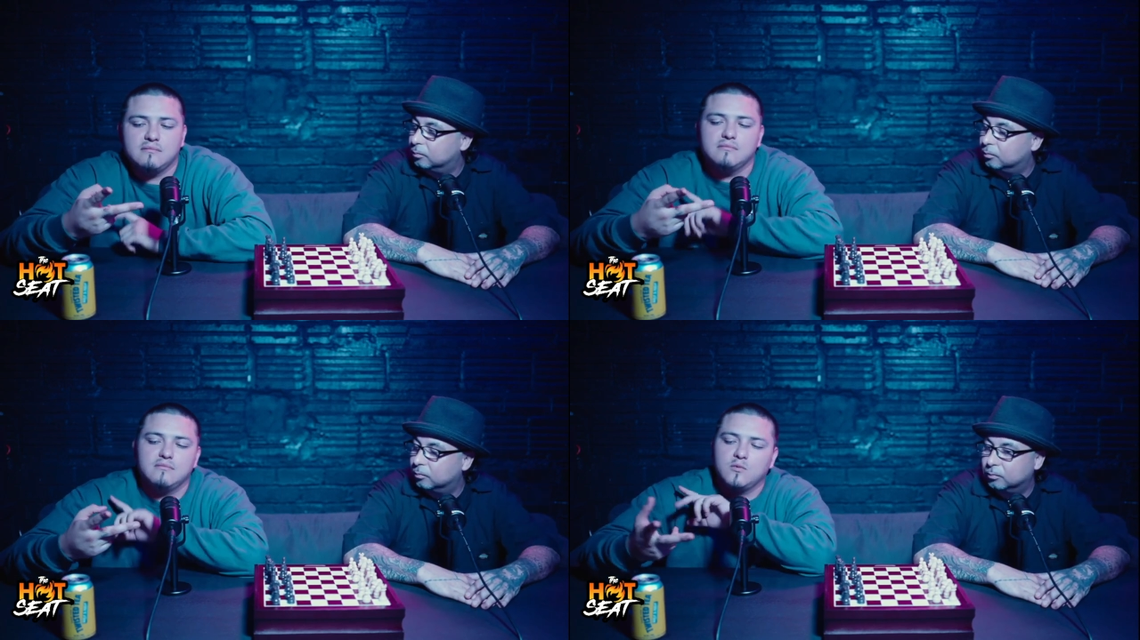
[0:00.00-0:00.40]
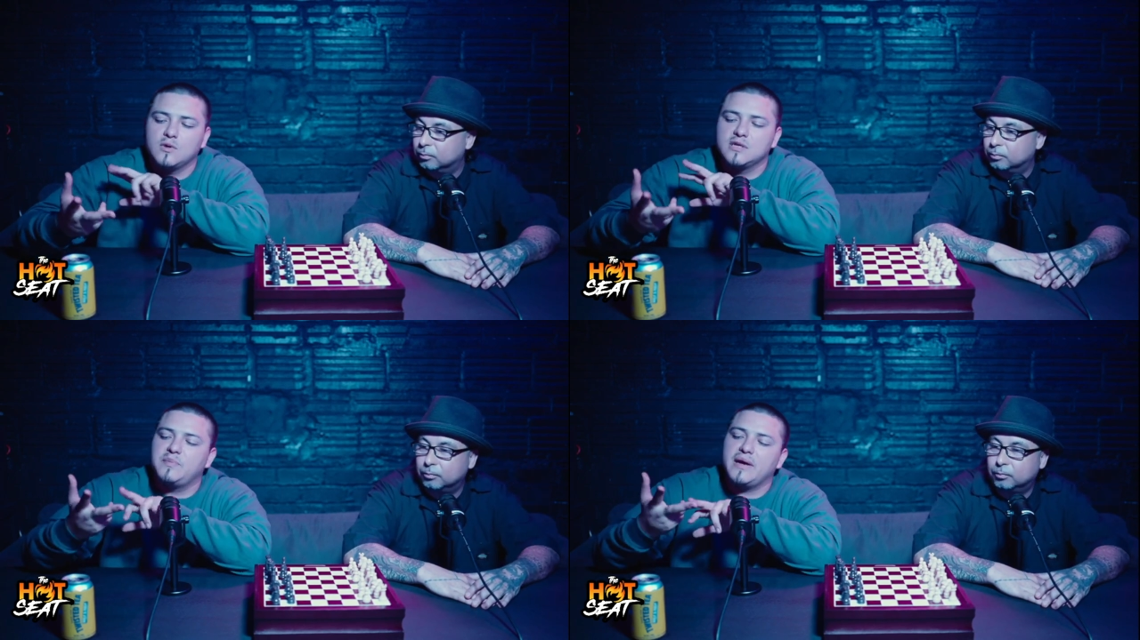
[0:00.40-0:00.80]

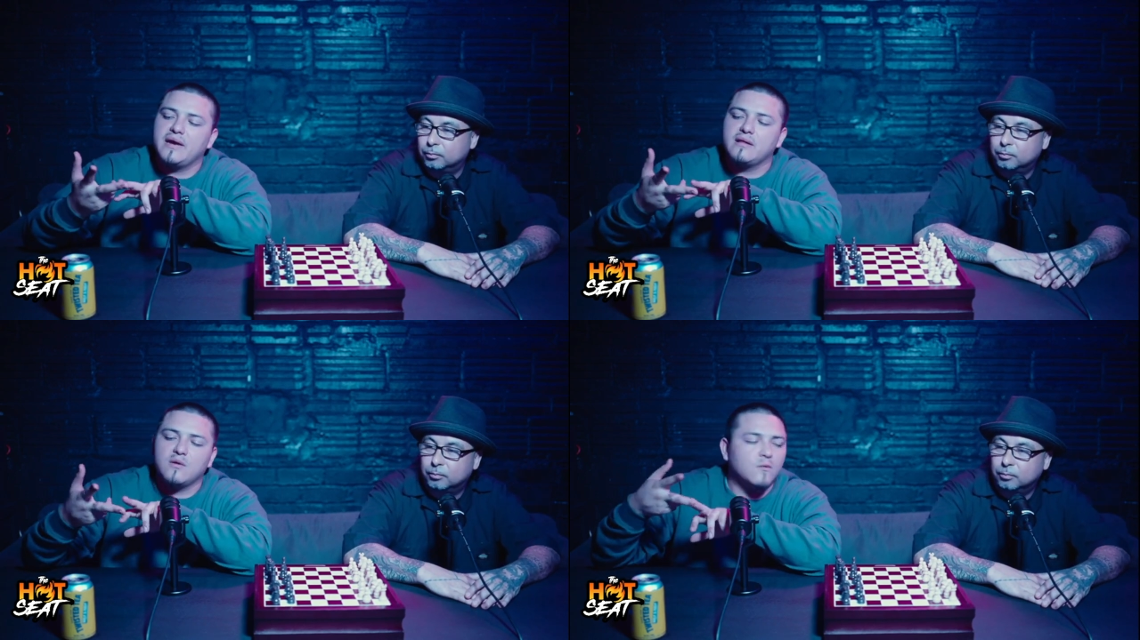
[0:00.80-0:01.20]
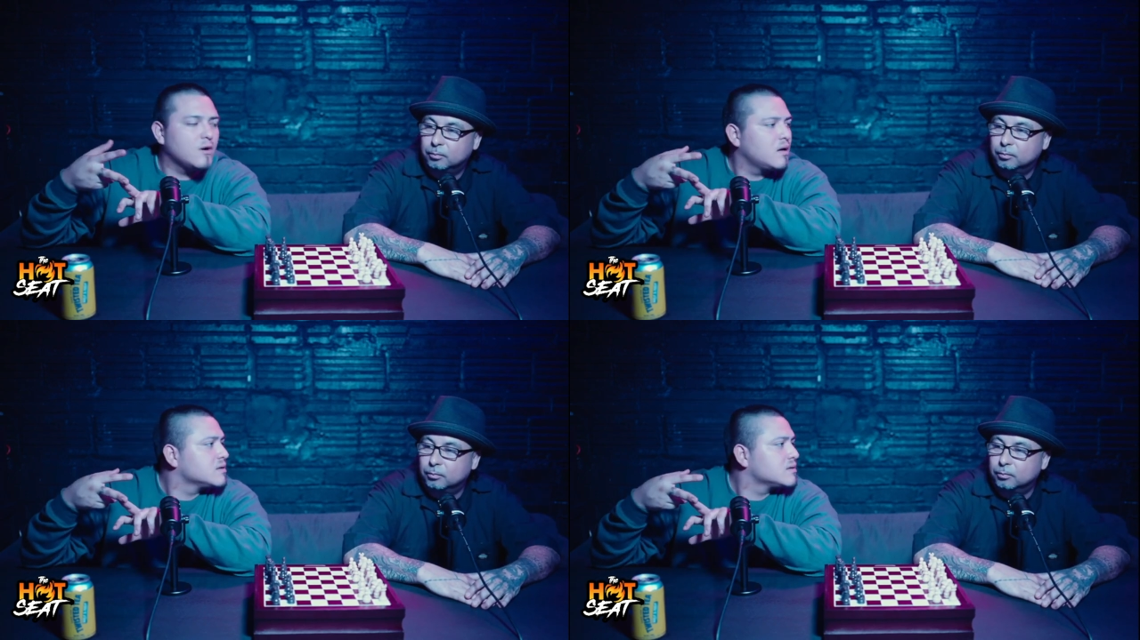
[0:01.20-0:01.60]
Speaker 1: what's better than
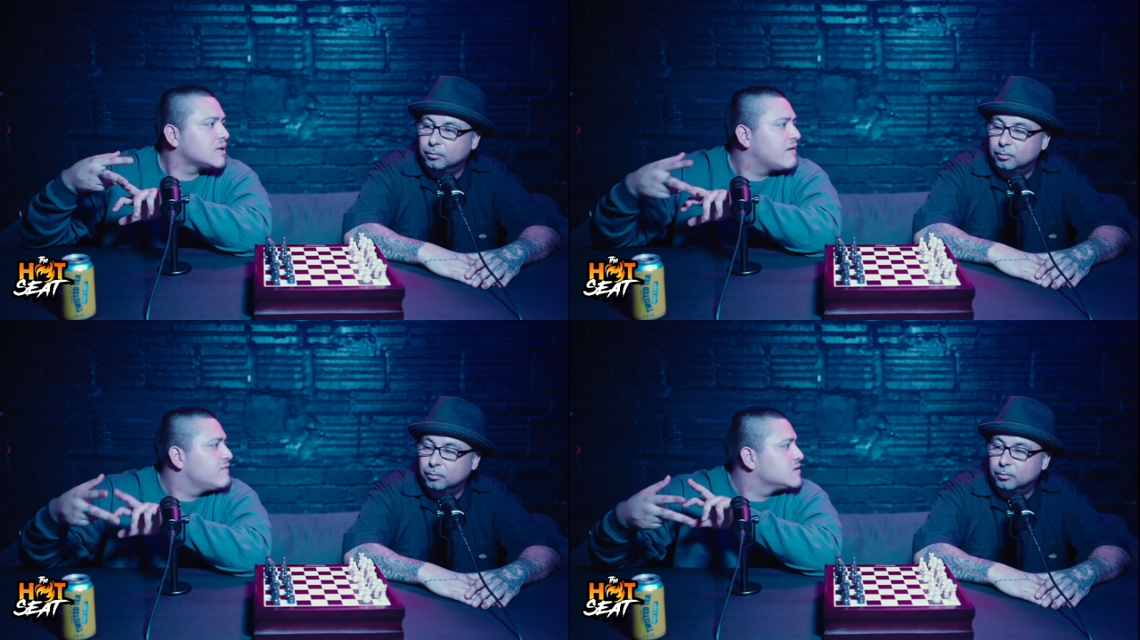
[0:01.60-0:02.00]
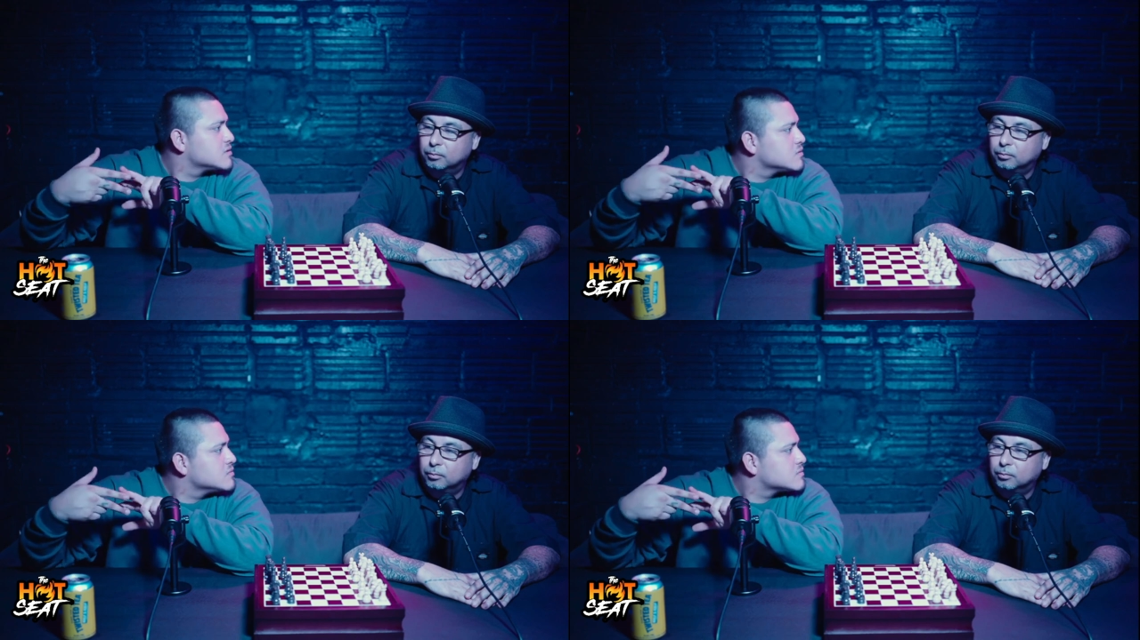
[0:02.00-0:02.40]
one having 2
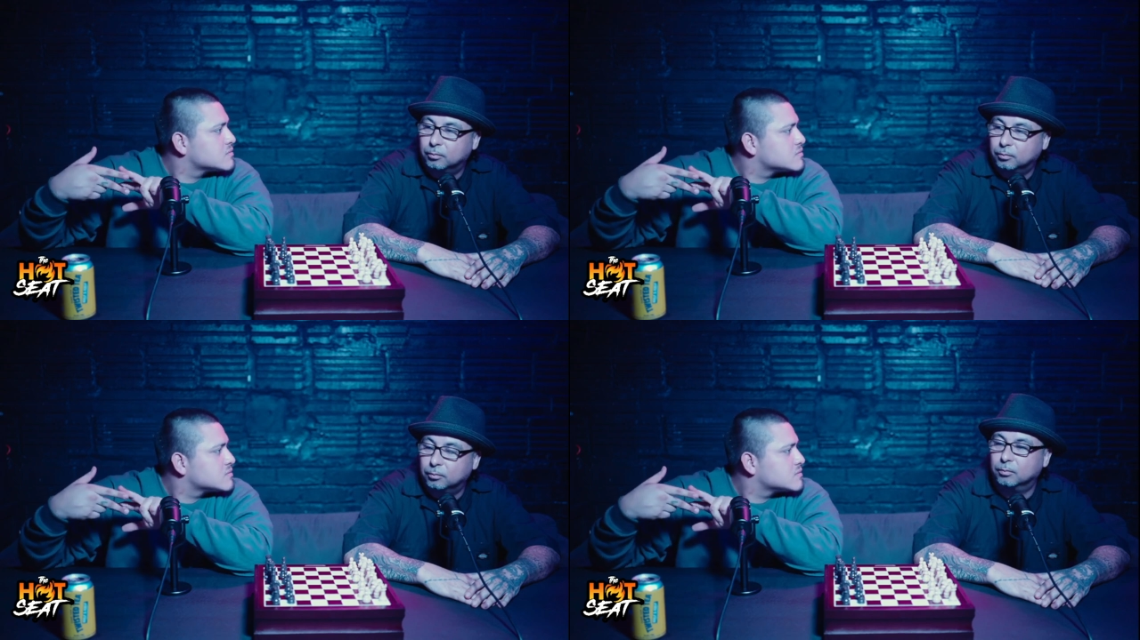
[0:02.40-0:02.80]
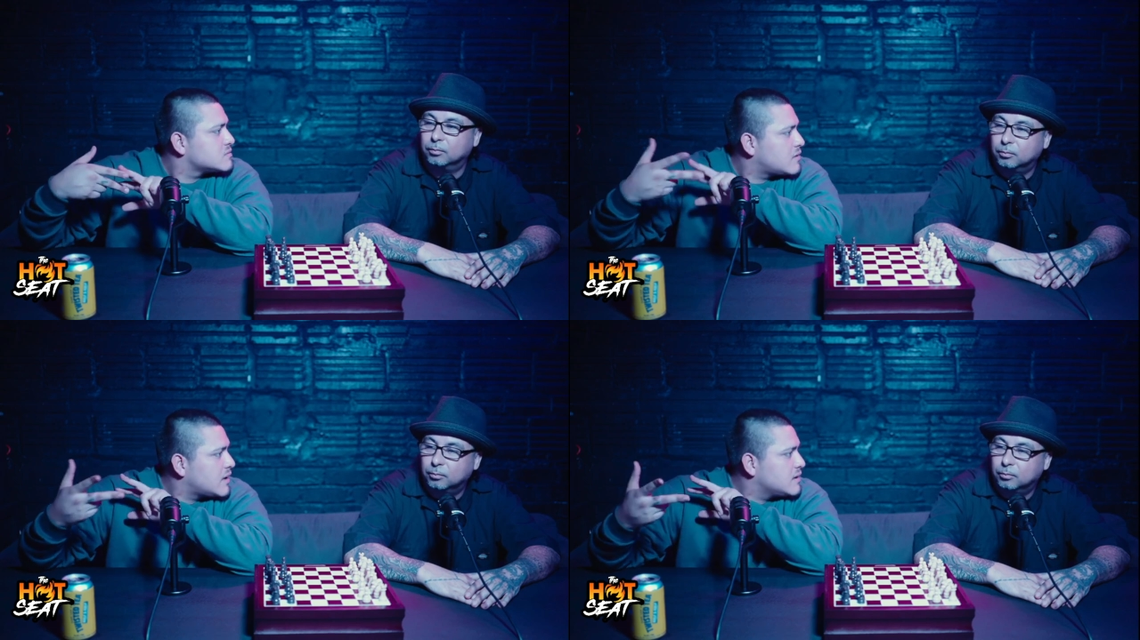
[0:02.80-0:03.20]
mm-hmm.
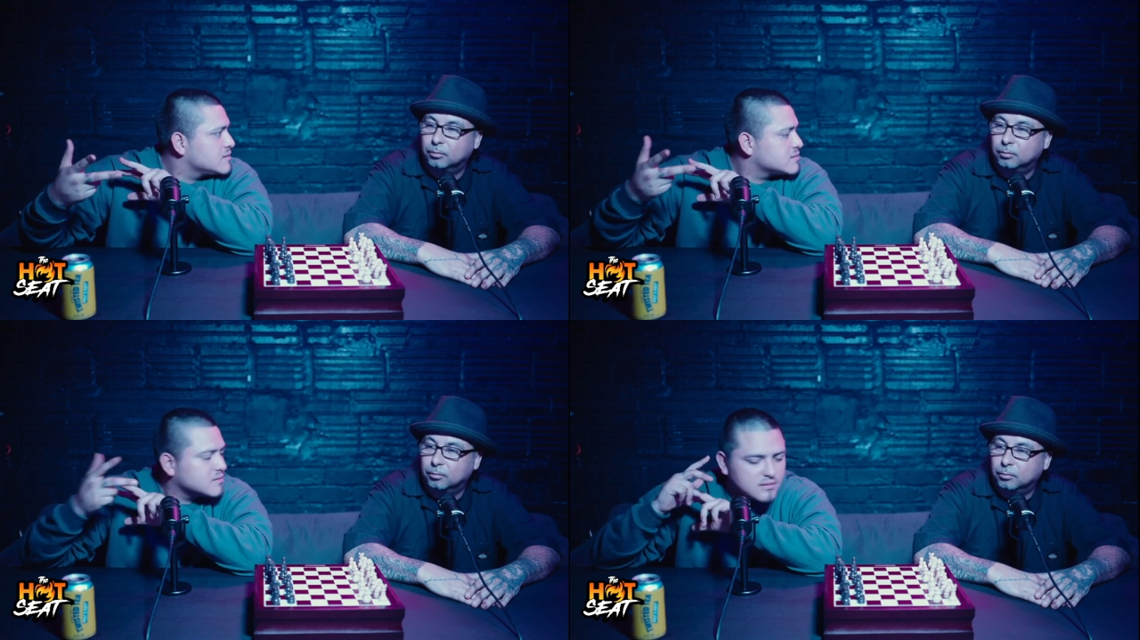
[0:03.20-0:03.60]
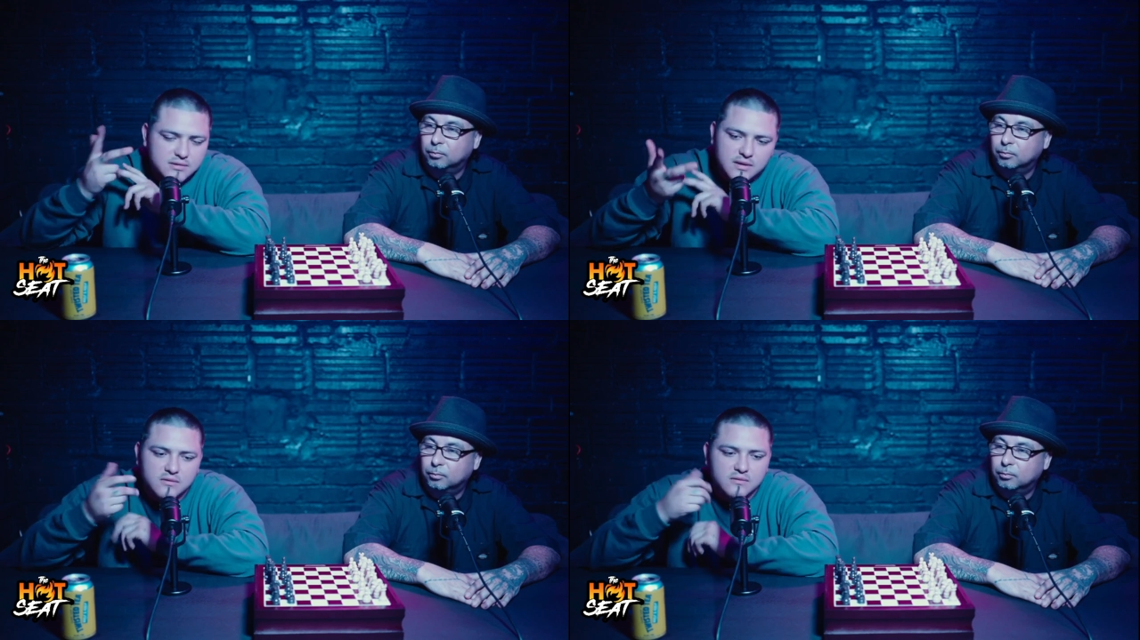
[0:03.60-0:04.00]
right?
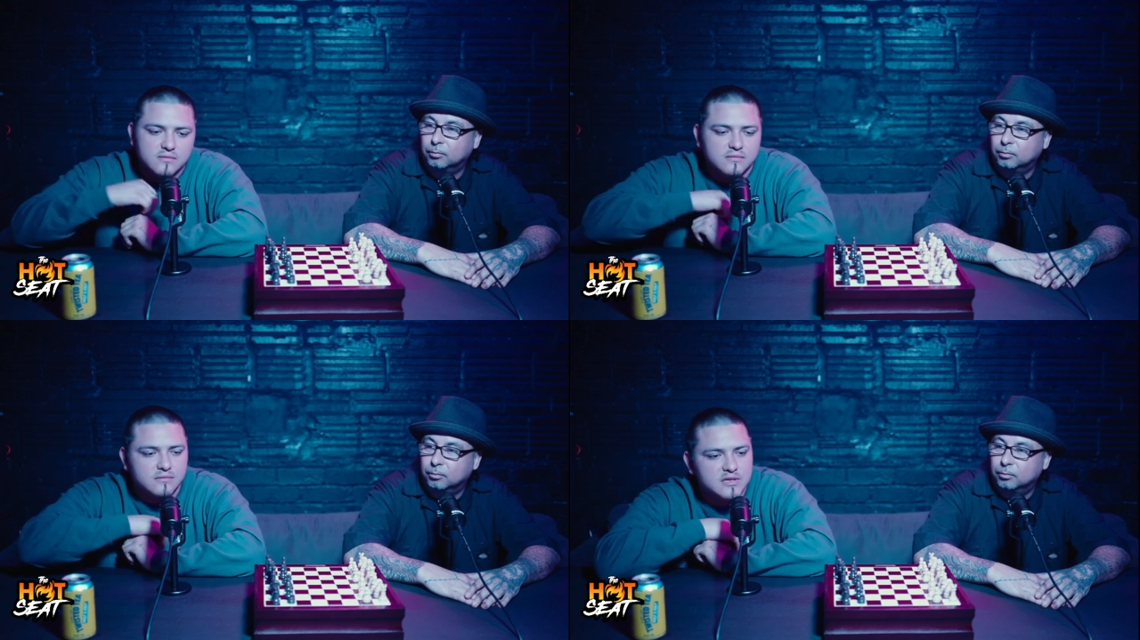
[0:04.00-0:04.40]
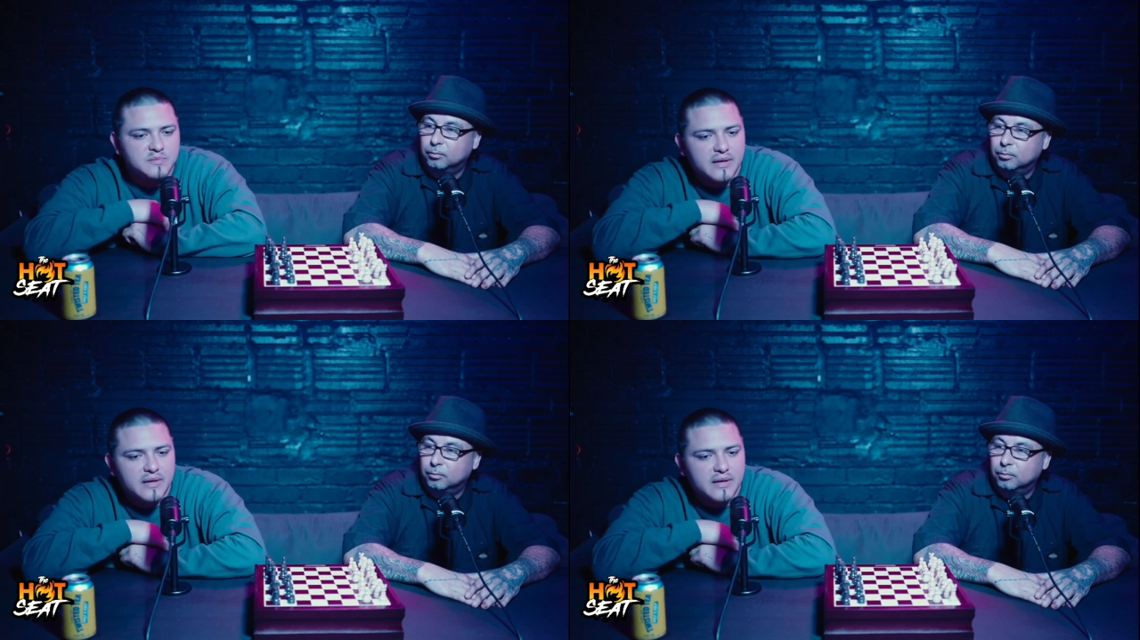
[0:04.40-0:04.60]
So what's better